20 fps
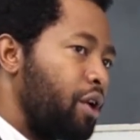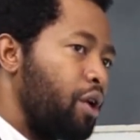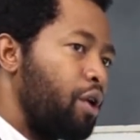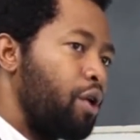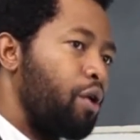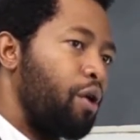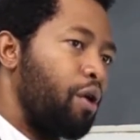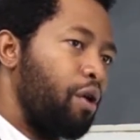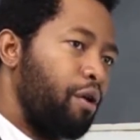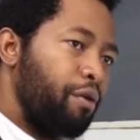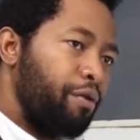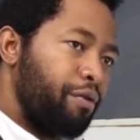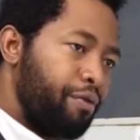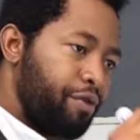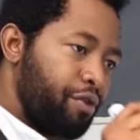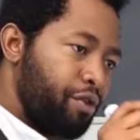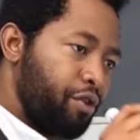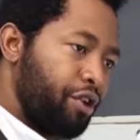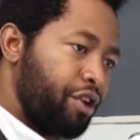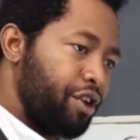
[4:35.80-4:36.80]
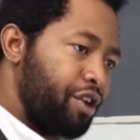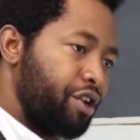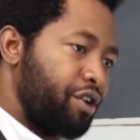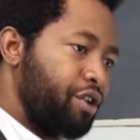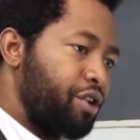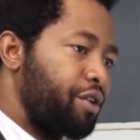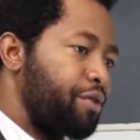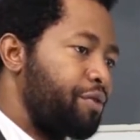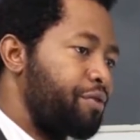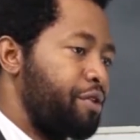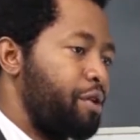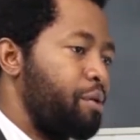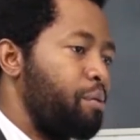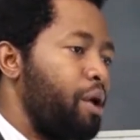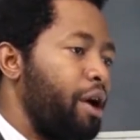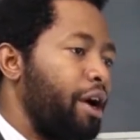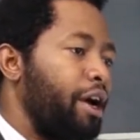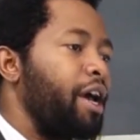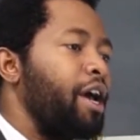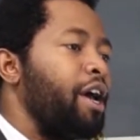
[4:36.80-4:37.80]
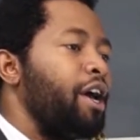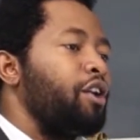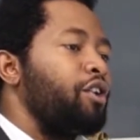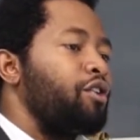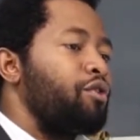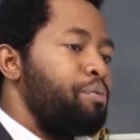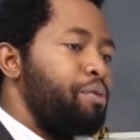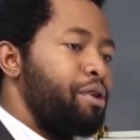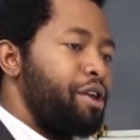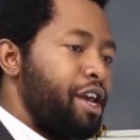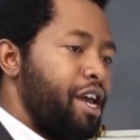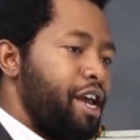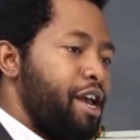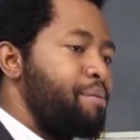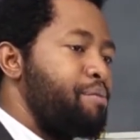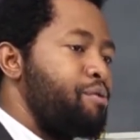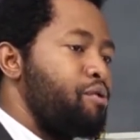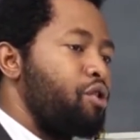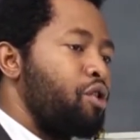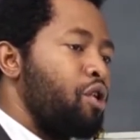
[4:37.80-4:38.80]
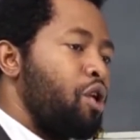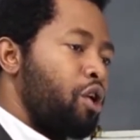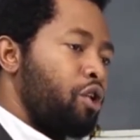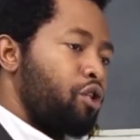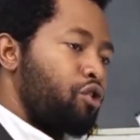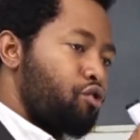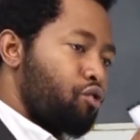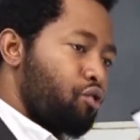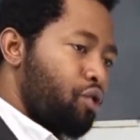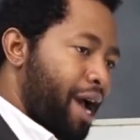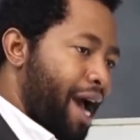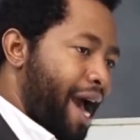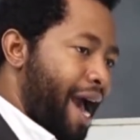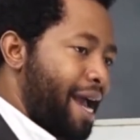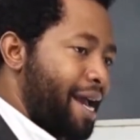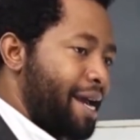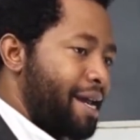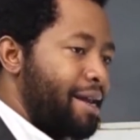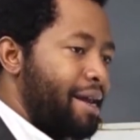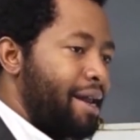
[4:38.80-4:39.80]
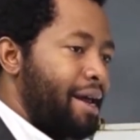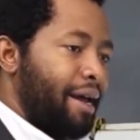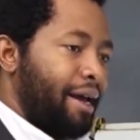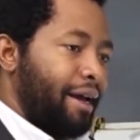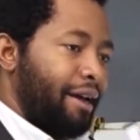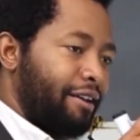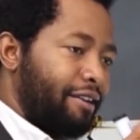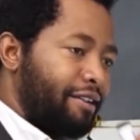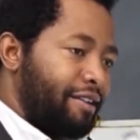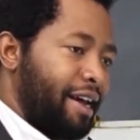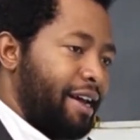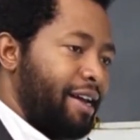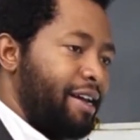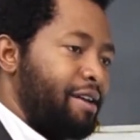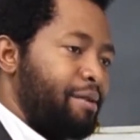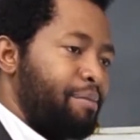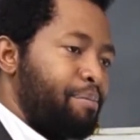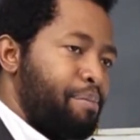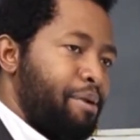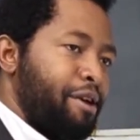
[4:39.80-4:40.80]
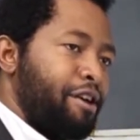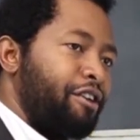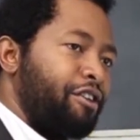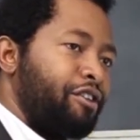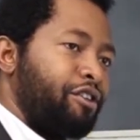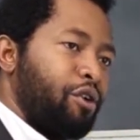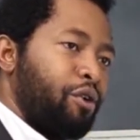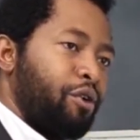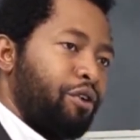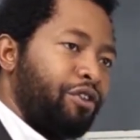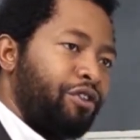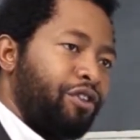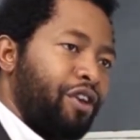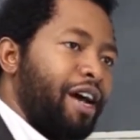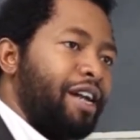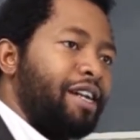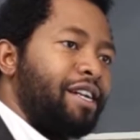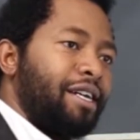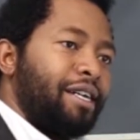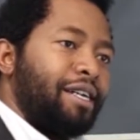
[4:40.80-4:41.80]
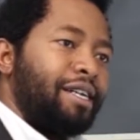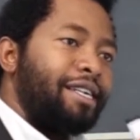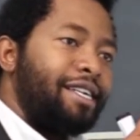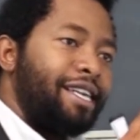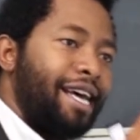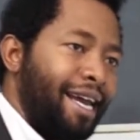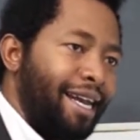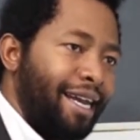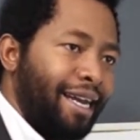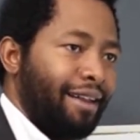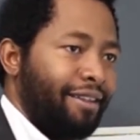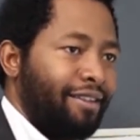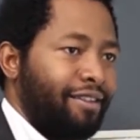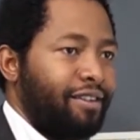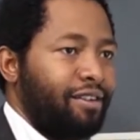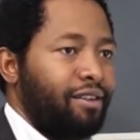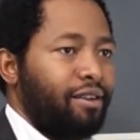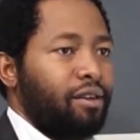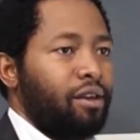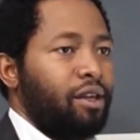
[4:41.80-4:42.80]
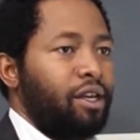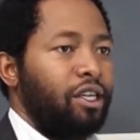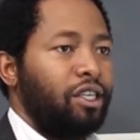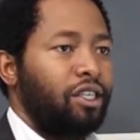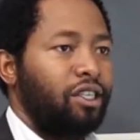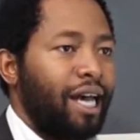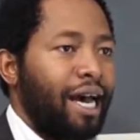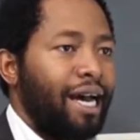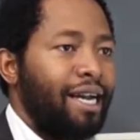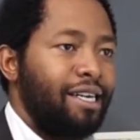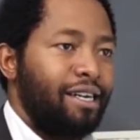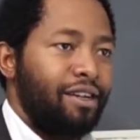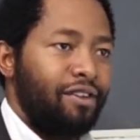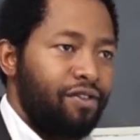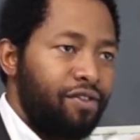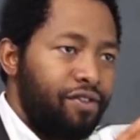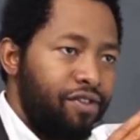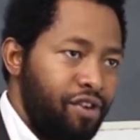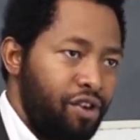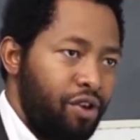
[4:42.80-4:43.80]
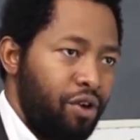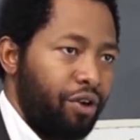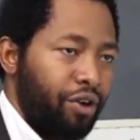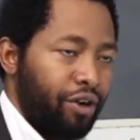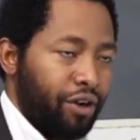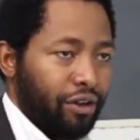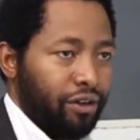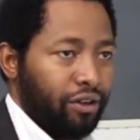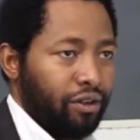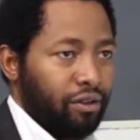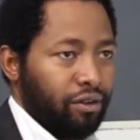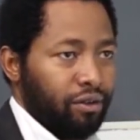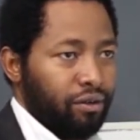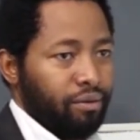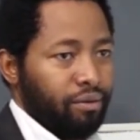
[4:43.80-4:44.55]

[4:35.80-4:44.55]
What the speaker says: of theoretical framework to be able to guide a study based on certain tenets, certain theories.